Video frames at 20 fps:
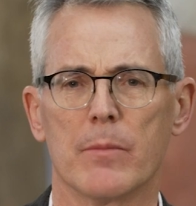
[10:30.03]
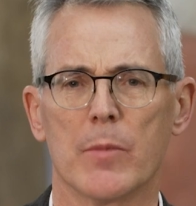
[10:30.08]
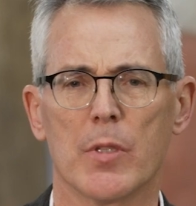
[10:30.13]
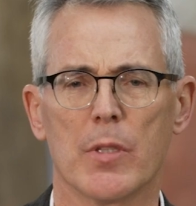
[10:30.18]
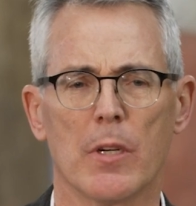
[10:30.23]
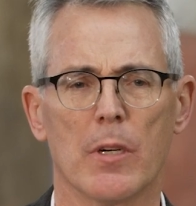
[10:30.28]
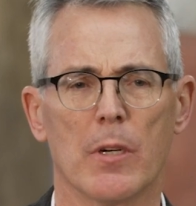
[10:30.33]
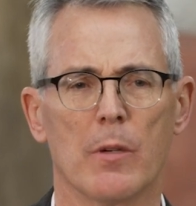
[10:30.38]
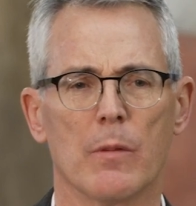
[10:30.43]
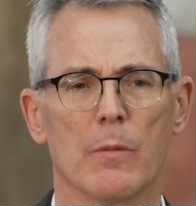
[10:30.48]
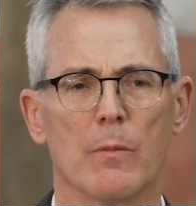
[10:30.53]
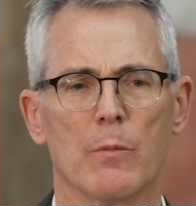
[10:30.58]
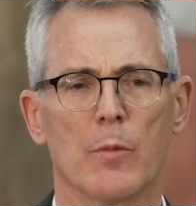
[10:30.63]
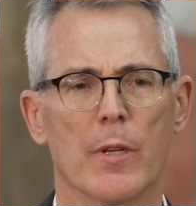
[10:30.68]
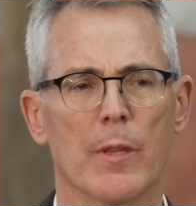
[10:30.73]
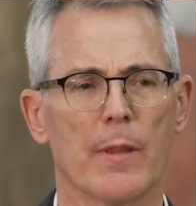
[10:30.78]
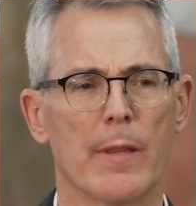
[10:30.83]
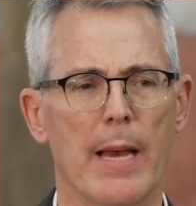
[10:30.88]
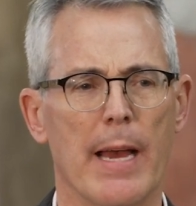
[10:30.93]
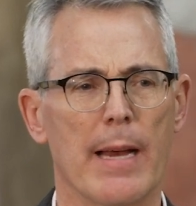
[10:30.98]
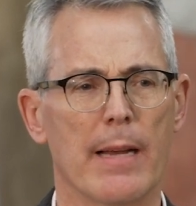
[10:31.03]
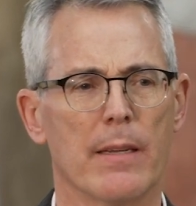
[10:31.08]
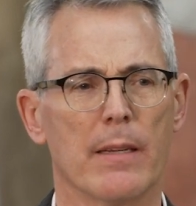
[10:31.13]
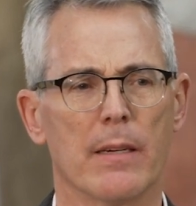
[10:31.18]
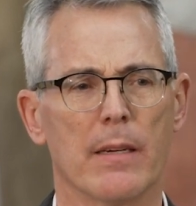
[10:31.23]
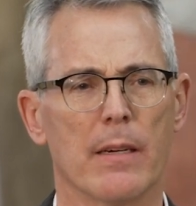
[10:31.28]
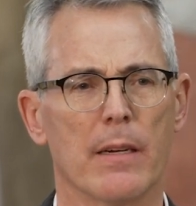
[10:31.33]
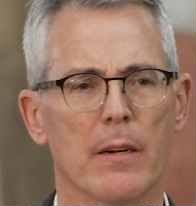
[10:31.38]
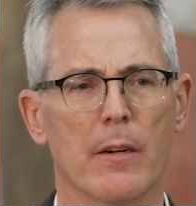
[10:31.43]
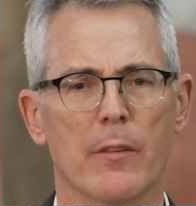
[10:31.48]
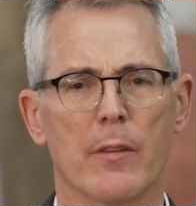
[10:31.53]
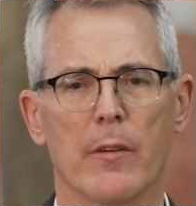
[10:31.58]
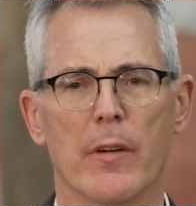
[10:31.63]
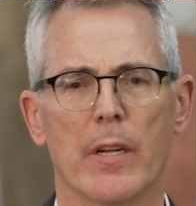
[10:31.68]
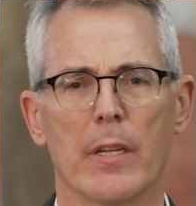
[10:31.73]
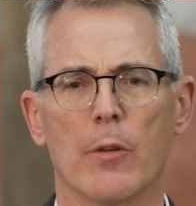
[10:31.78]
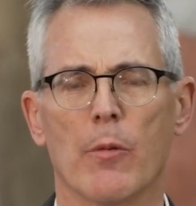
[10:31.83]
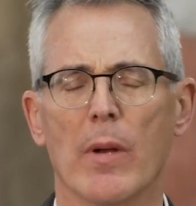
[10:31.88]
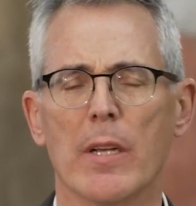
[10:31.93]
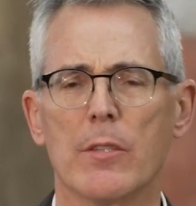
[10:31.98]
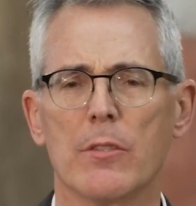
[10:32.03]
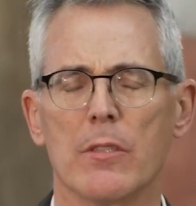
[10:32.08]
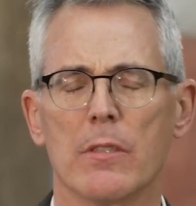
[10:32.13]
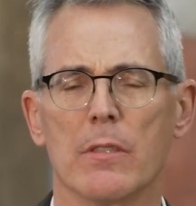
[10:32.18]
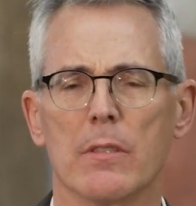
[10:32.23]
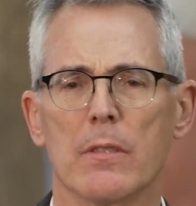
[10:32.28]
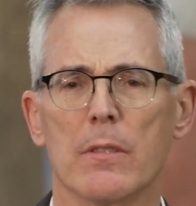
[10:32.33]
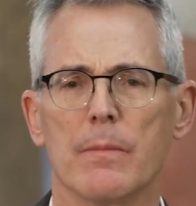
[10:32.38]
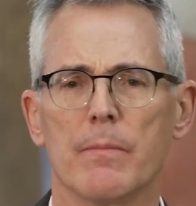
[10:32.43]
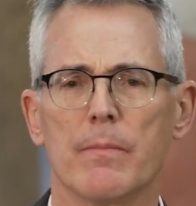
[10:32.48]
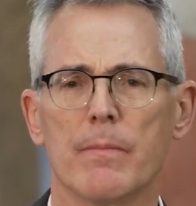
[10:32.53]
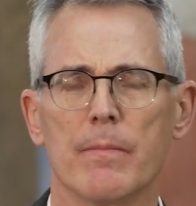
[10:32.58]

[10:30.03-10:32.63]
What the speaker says: So with that, are there any questions?